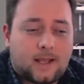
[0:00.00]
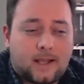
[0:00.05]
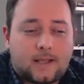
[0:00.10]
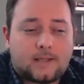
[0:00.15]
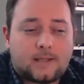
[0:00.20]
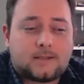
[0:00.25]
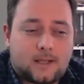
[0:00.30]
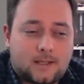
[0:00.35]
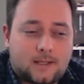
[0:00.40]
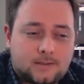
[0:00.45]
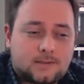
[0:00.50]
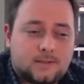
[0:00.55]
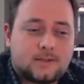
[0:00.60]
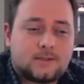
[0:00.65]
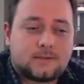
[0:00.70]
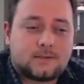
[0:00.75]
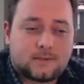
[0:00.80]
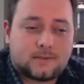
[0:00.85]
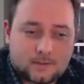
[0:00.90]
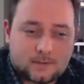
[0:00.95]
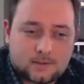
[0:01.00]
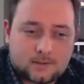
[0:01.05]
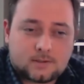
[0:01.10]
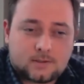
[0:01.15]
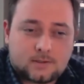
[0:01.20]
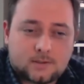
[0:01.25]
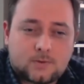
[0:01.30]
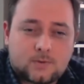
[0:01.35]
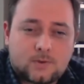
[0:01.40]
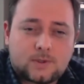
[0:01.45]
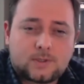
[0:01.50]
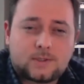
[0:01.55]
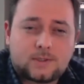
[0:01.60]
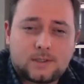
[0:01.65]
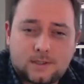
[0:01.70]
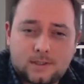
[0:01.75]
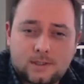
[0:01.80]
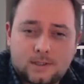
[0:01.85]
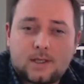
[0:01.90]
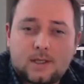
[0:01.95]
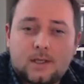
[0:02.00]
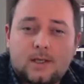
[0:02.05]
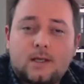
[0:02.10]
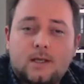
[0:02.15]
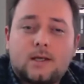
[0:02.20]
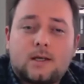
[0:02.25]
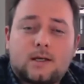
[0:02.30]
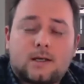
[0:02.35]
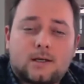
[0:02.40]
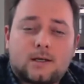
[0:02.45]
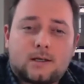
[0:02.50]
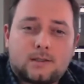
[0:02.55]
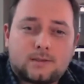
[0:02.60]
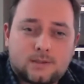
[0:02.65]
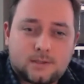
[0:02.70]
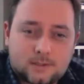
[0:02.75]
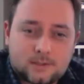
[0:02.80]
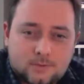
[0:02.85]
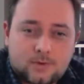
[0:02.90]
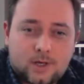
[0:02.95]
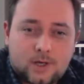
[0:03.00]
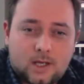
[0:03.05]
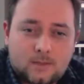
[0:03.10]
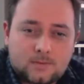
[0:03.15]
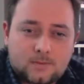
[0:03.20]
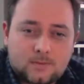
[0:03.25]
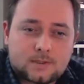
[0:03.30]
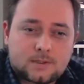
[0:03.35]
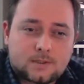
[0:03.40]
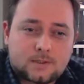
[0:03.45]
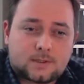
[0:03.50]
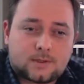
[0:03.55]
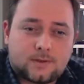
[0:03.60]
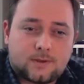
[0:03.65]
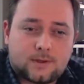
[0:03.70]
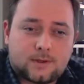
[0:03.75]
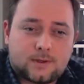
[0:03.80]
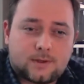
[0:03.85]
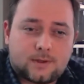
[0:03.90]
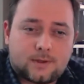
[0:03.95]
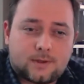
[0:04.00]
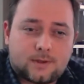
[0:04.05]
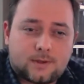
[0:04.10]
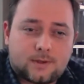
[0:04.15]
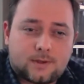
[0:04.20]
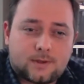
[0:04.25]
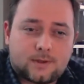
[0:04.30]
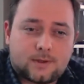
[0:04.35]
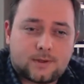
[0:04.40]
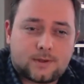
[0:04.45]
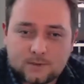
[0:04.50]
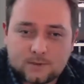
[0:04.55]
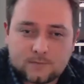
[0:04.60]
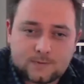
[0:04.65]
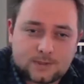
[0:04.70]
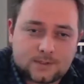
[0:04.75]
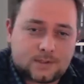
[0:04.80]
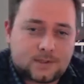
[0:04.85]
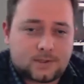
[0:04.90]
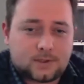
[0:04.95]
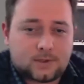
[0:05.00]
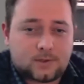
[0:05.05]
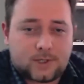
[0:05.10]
and this quantity describes the forces of